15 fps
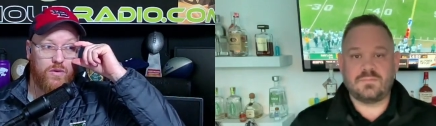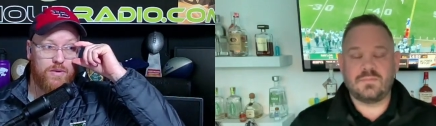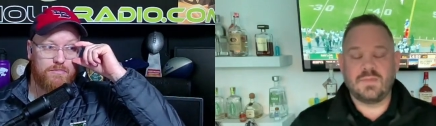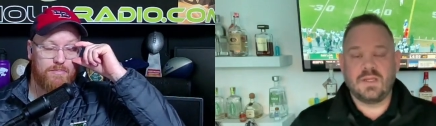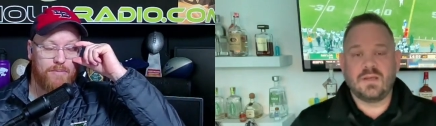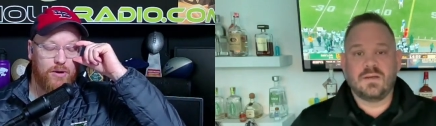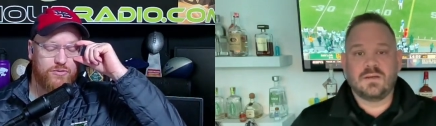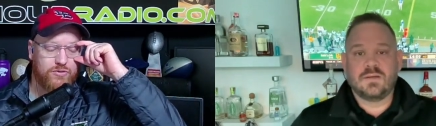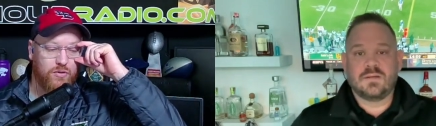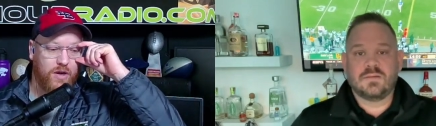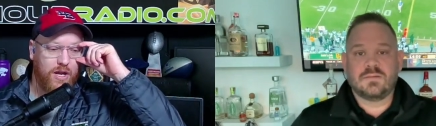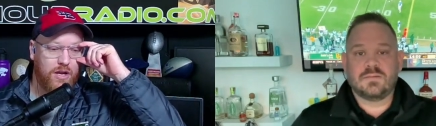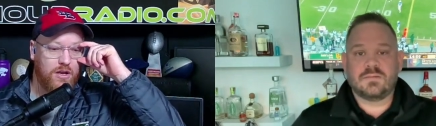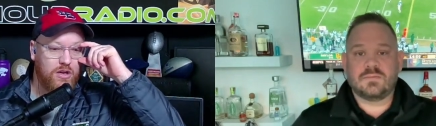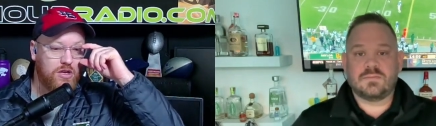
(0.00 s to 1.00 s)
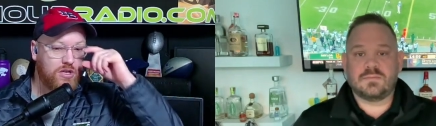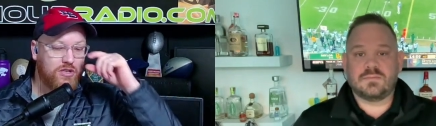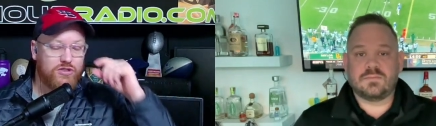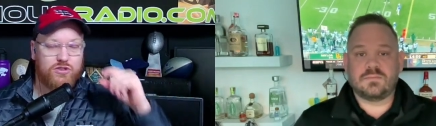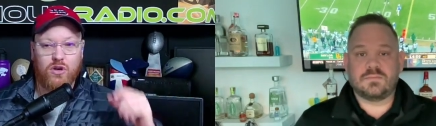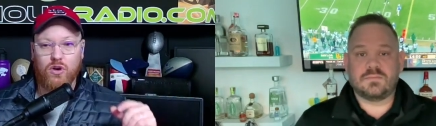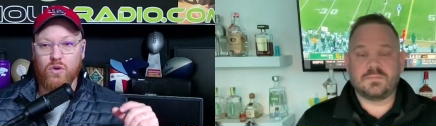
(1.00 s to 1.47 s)
Speaker 1: Bosa, right?
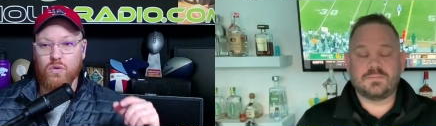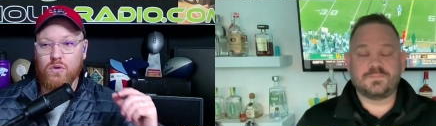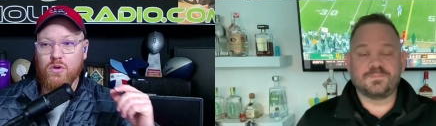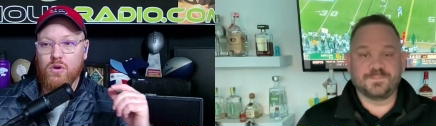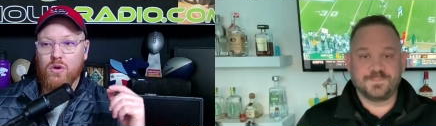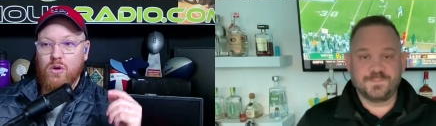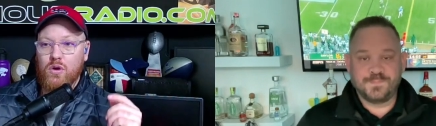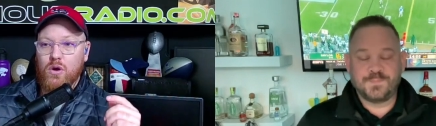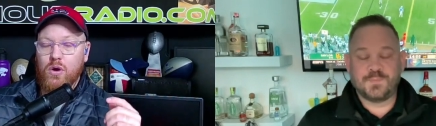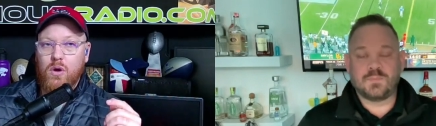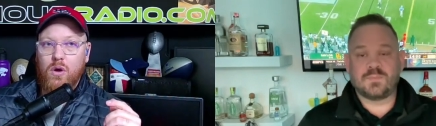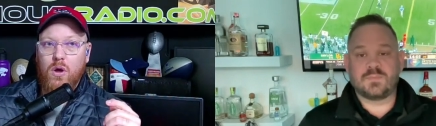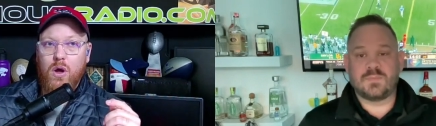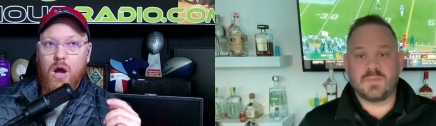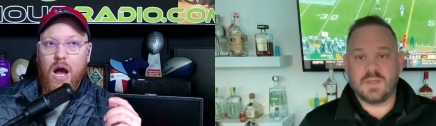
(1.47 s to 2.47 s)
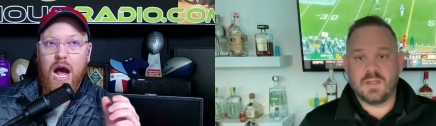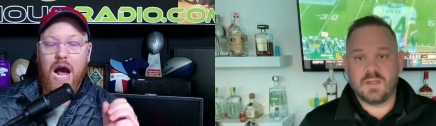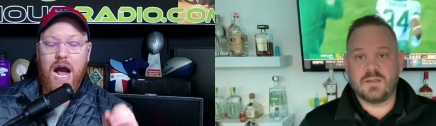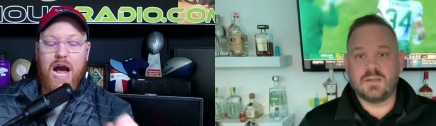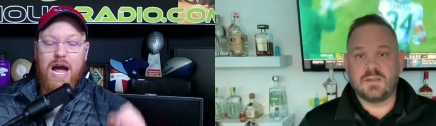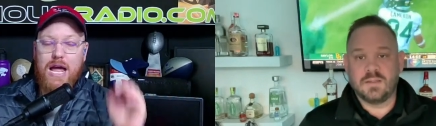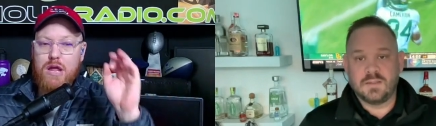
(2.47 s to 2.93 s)
So
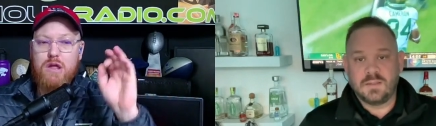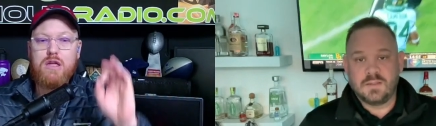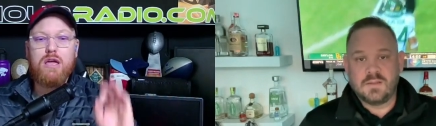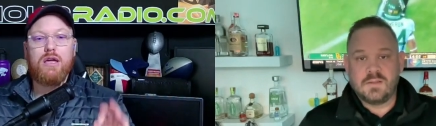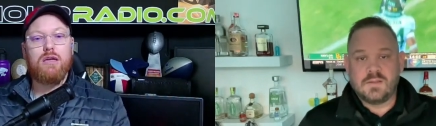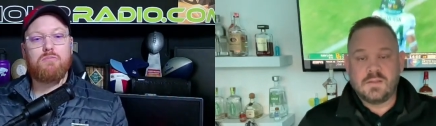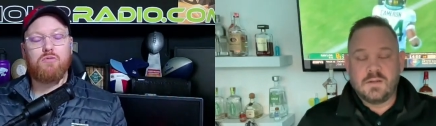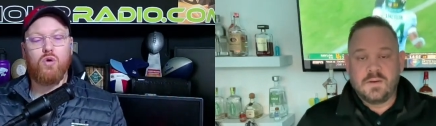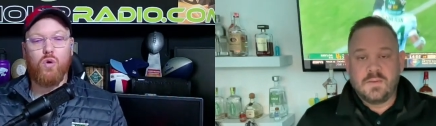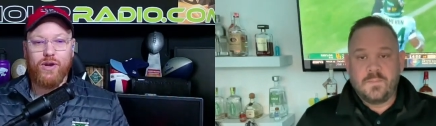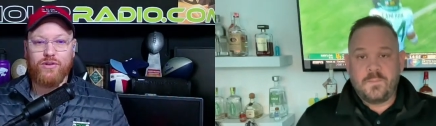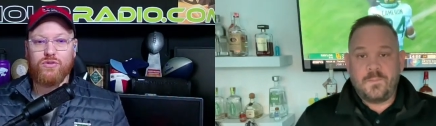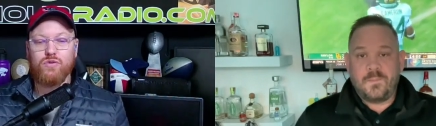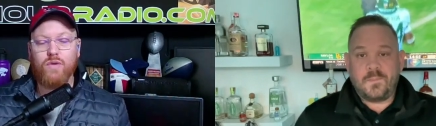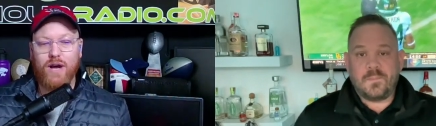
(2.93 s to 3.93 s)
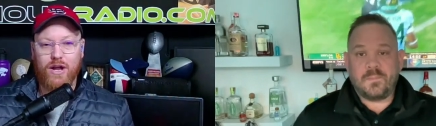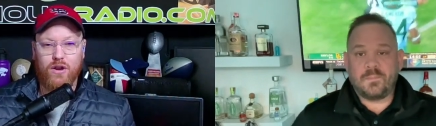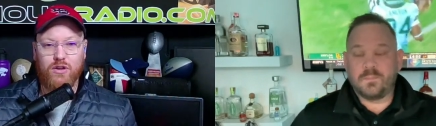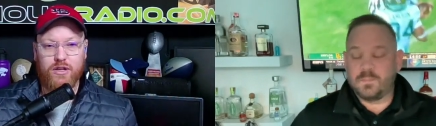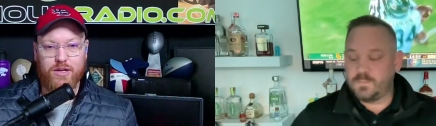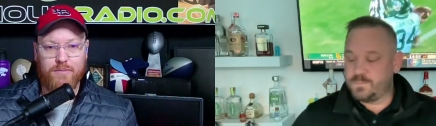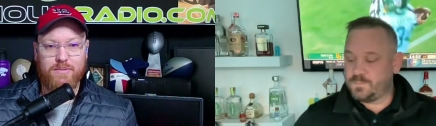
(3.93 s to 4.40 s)
I am going to go out on a
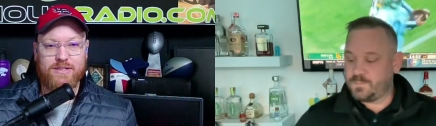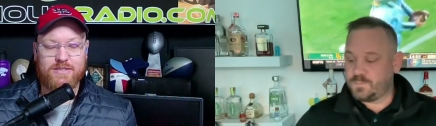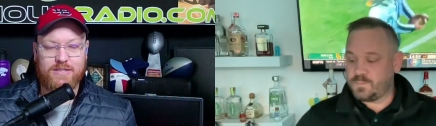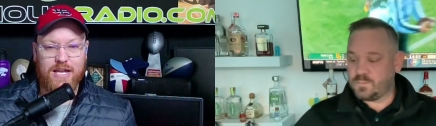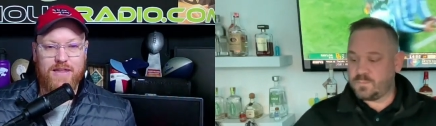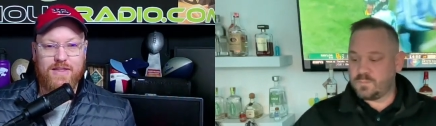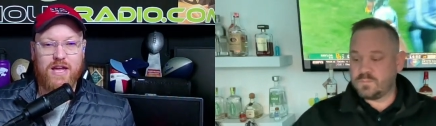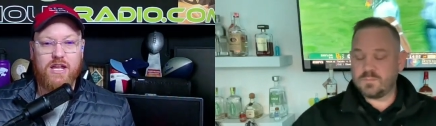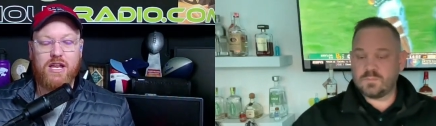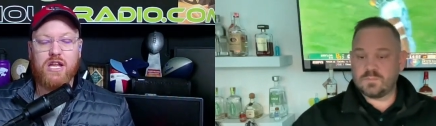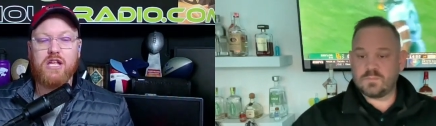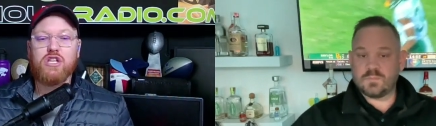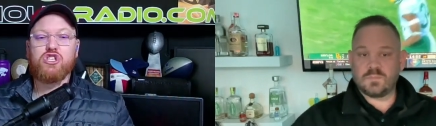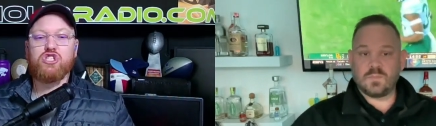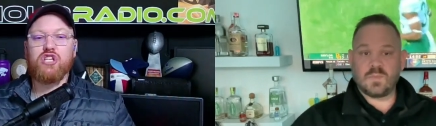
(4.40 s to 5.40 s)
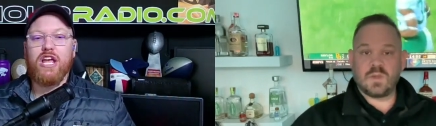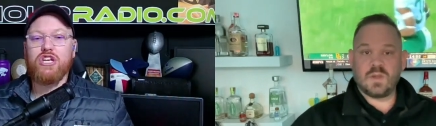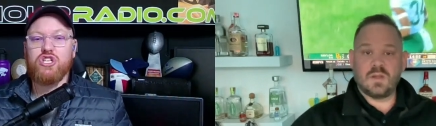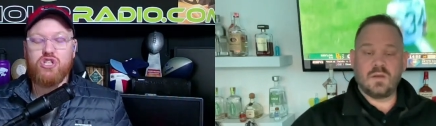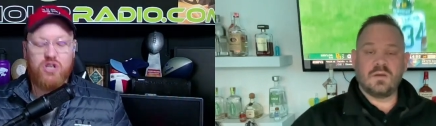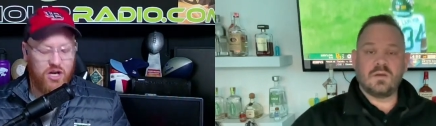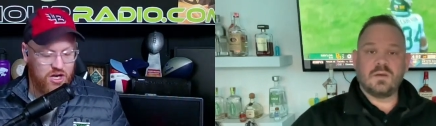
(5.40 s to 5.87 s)
limb and say that Chase
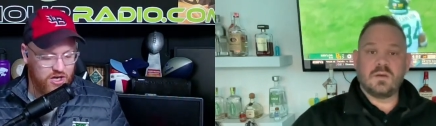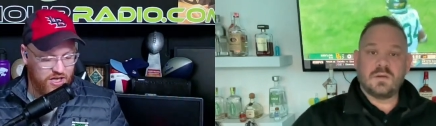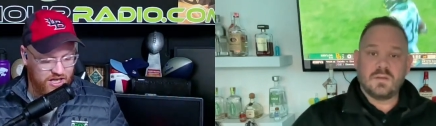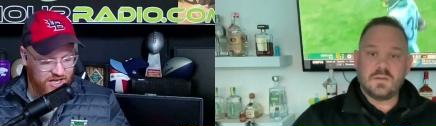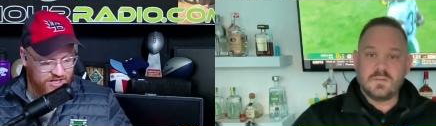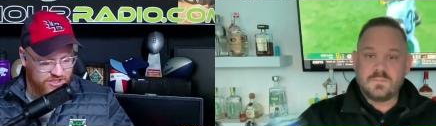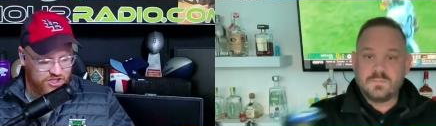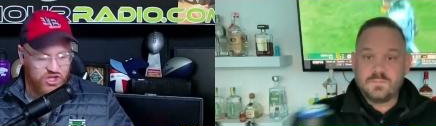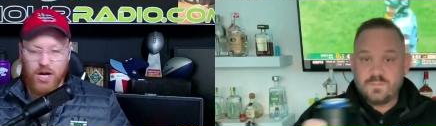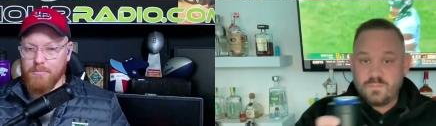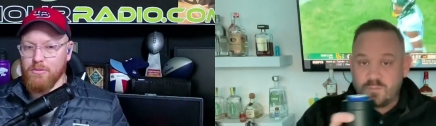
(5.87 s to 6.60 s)
Young is number